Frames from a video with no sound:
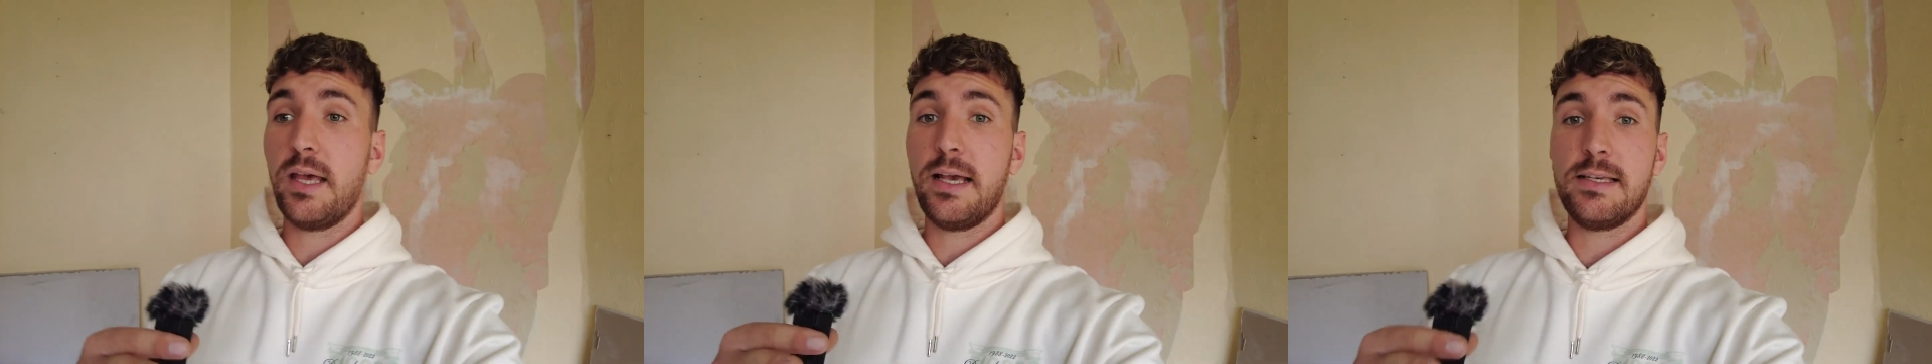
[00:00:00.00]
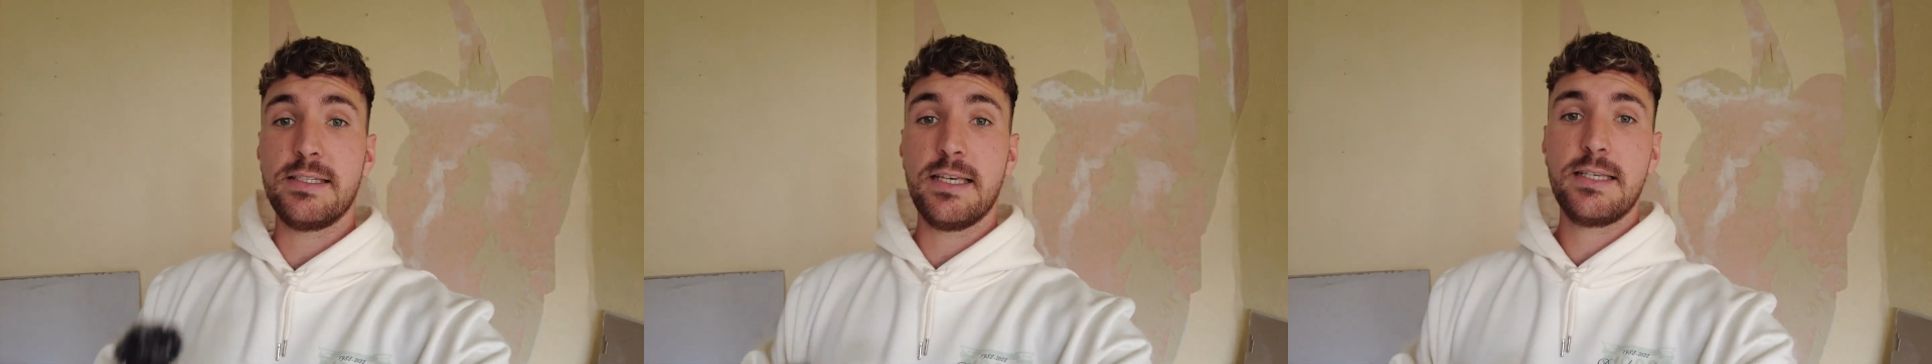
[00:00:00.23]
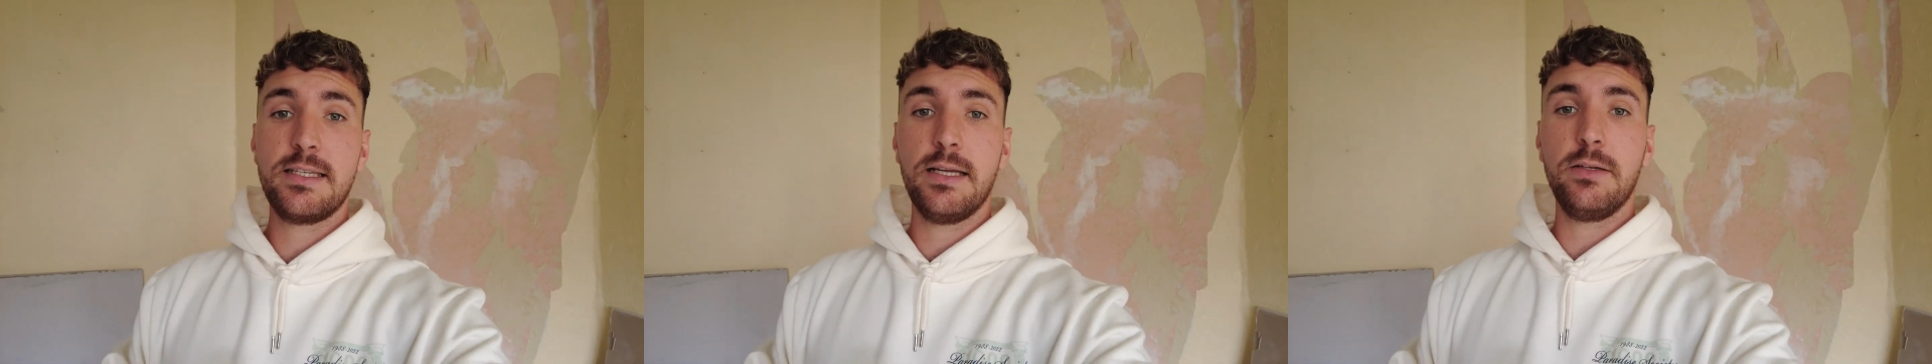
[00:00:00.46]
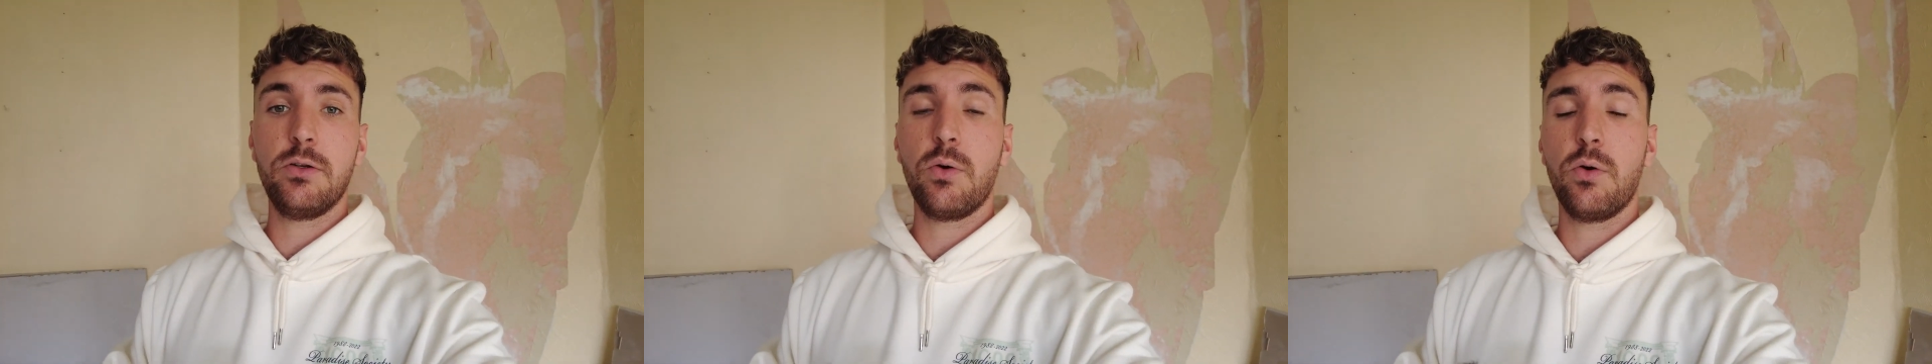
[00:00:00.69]

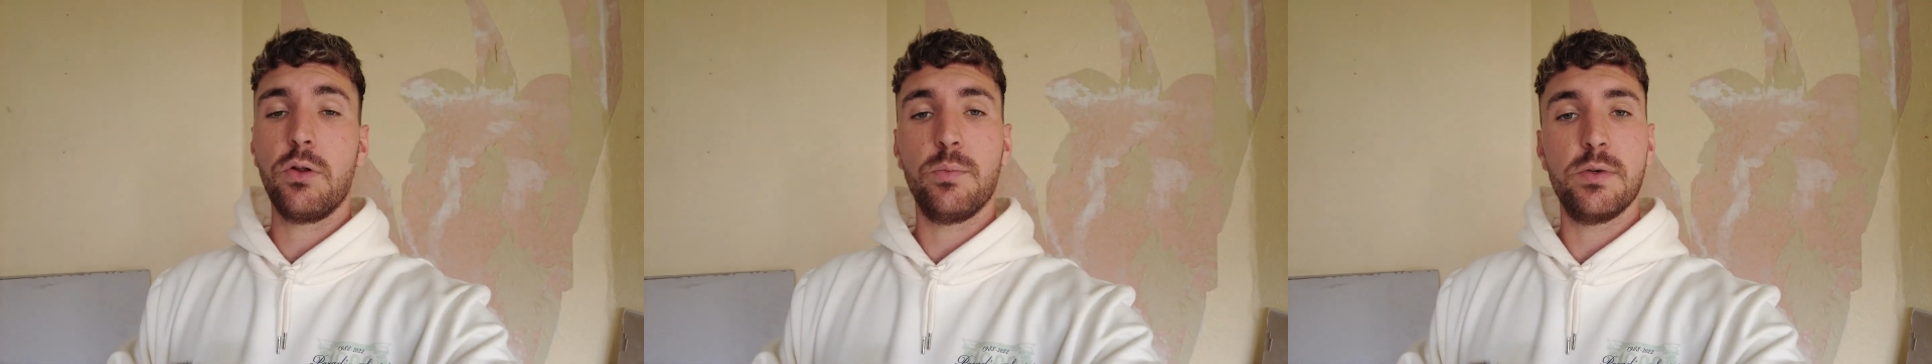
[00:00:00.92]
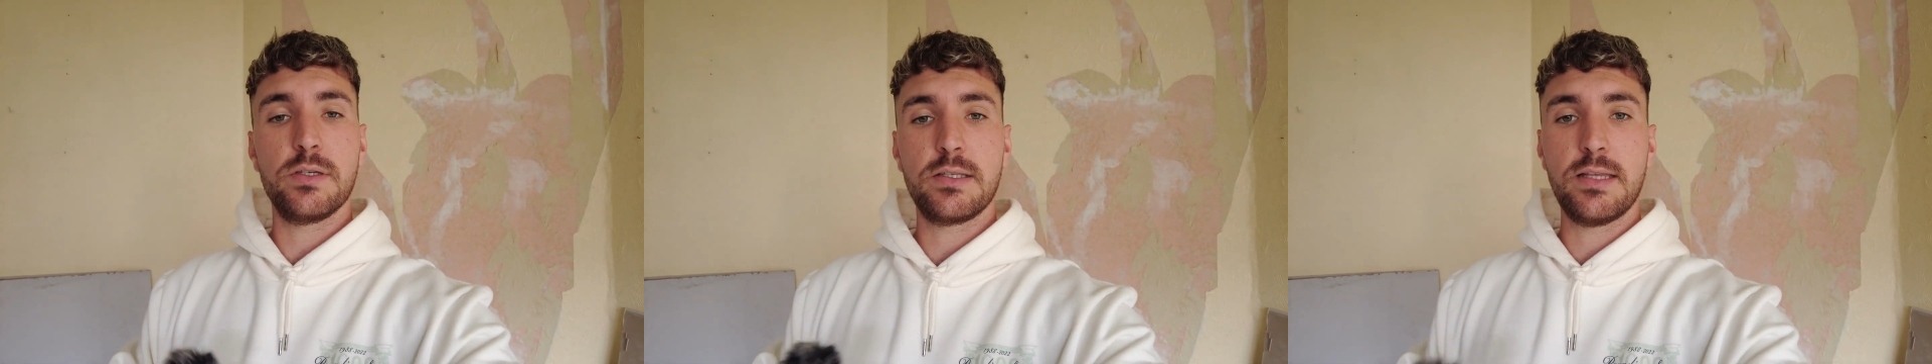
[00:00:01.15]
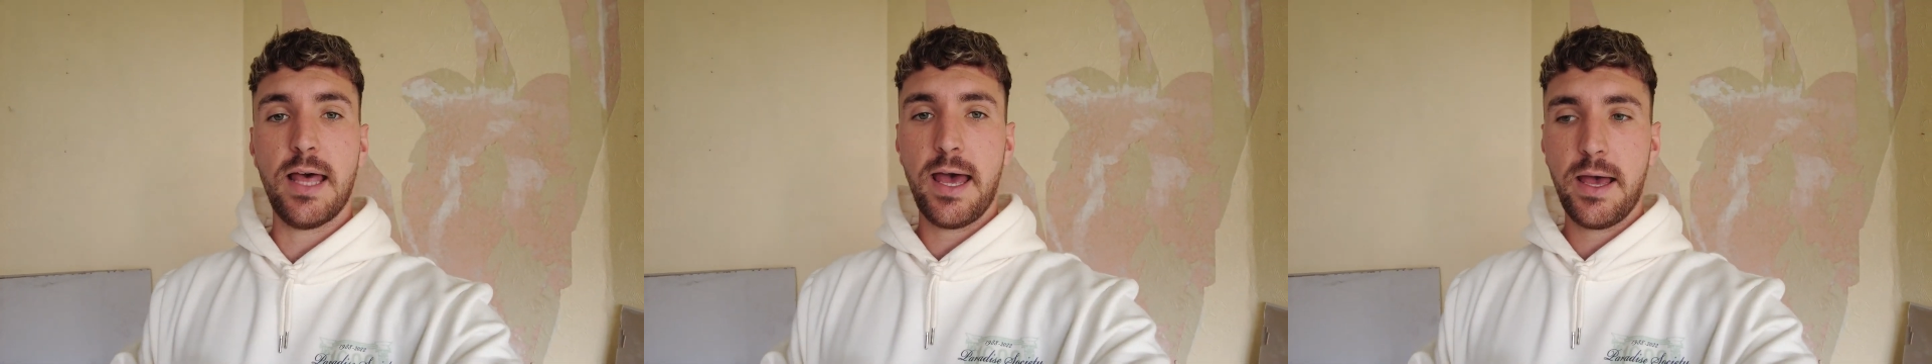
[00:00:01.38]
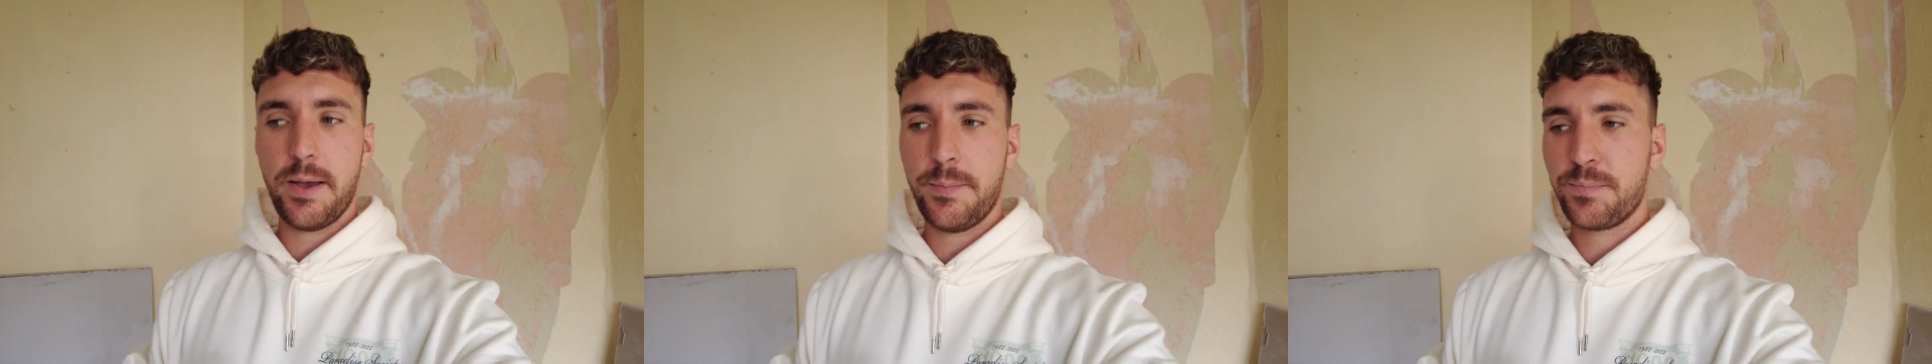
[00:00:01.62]
existing door that was
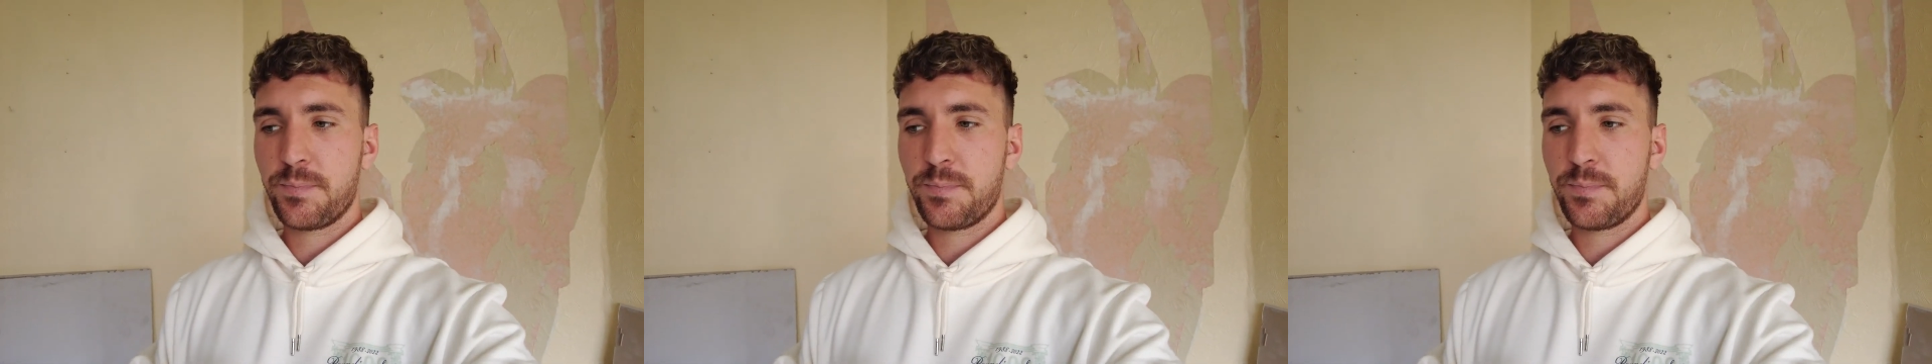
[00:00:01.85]
there,